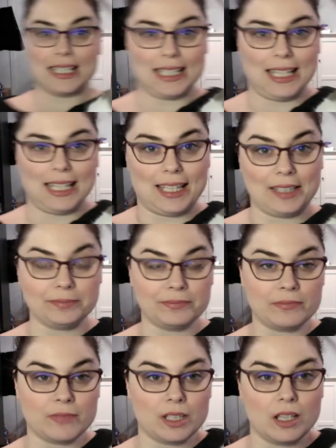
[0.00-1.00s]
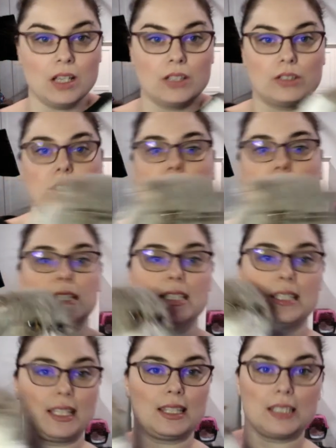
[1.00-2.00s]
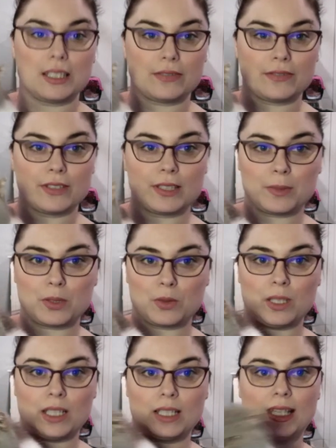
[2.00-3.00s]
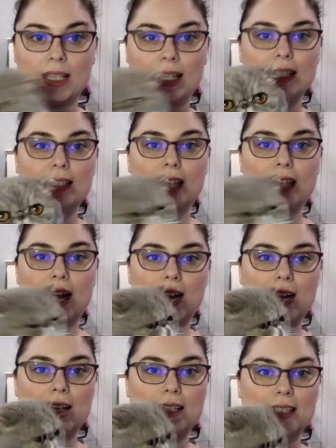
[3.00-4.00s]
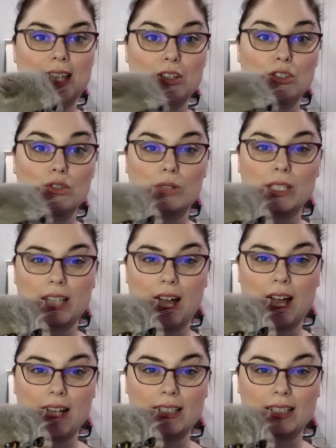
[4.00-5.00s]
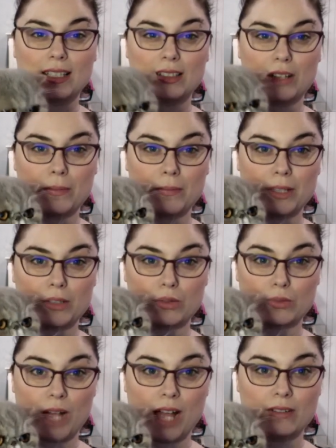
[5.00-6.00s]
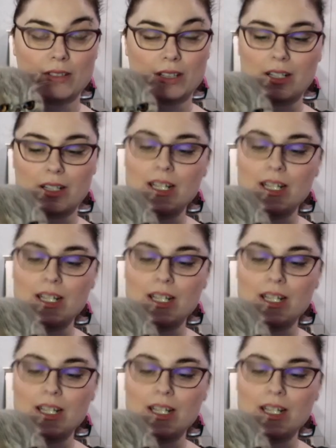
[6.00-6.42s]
king. So you can see the difference between his eyes and Joy's eyes. His are much rounder,